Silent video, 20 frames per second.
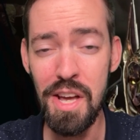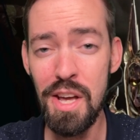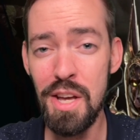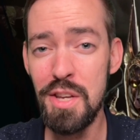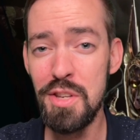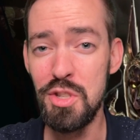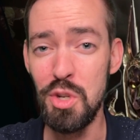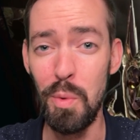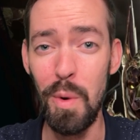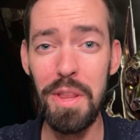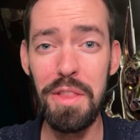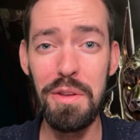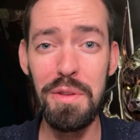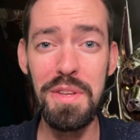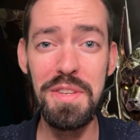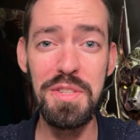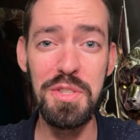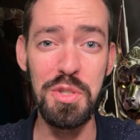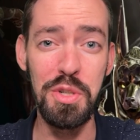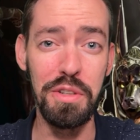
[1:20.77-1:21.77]
So whether
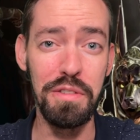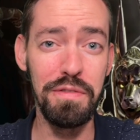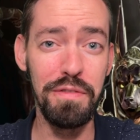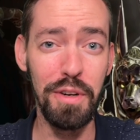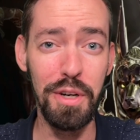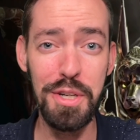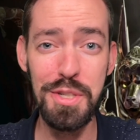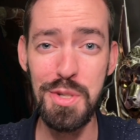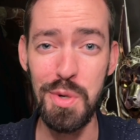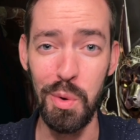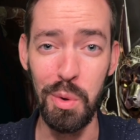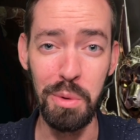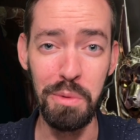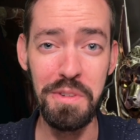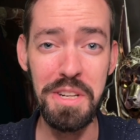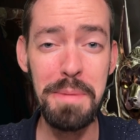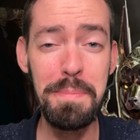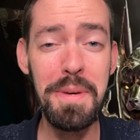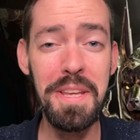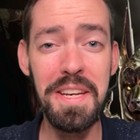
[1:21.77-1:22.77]
this is your first or
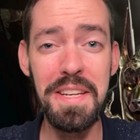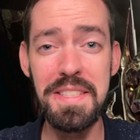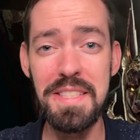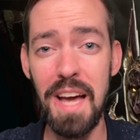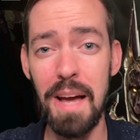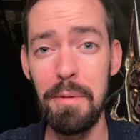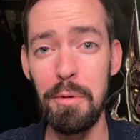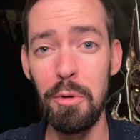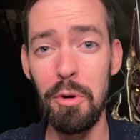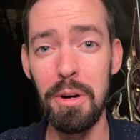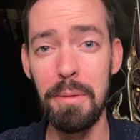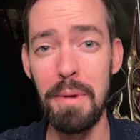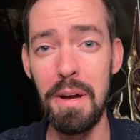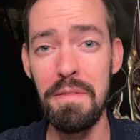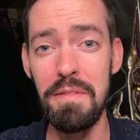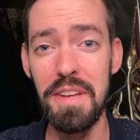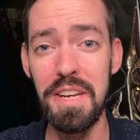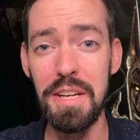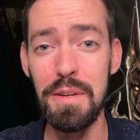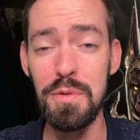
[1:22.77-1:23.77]
repeated time at one of my
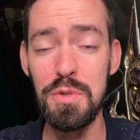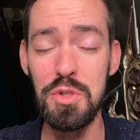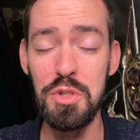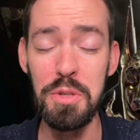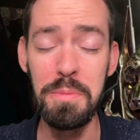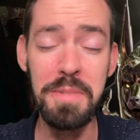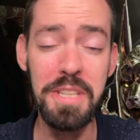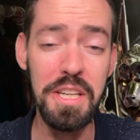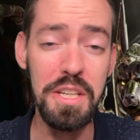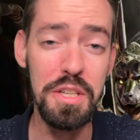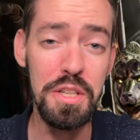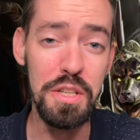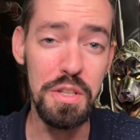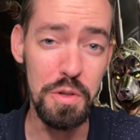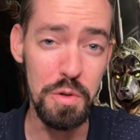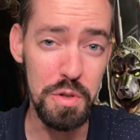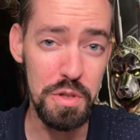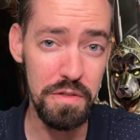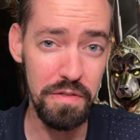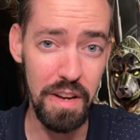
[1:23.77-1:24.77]
videos, do me a
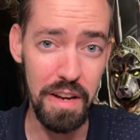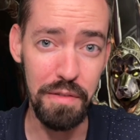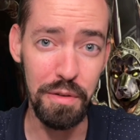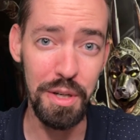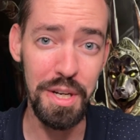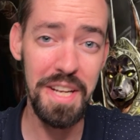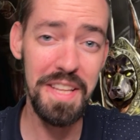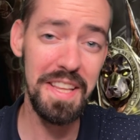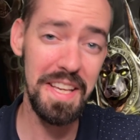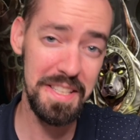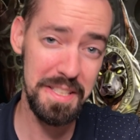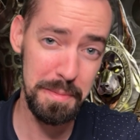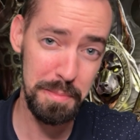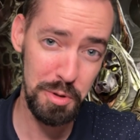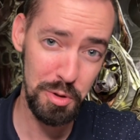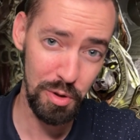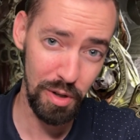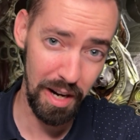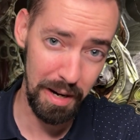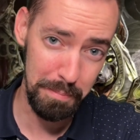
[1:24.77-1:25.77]
huge favor and hit that
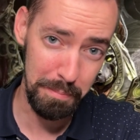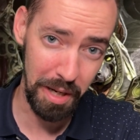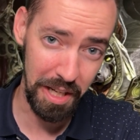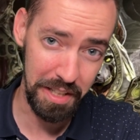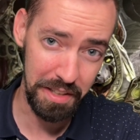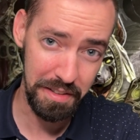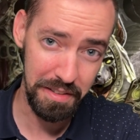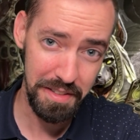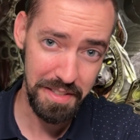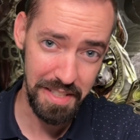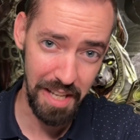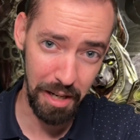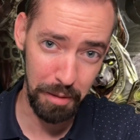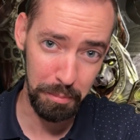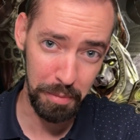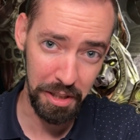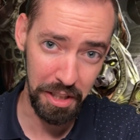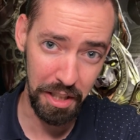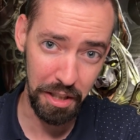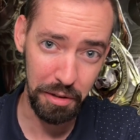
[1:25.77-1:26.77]
subscribe button down
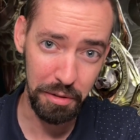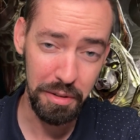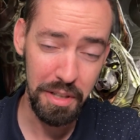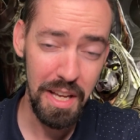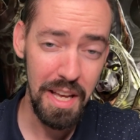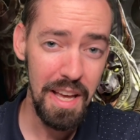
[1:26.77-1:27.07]
below.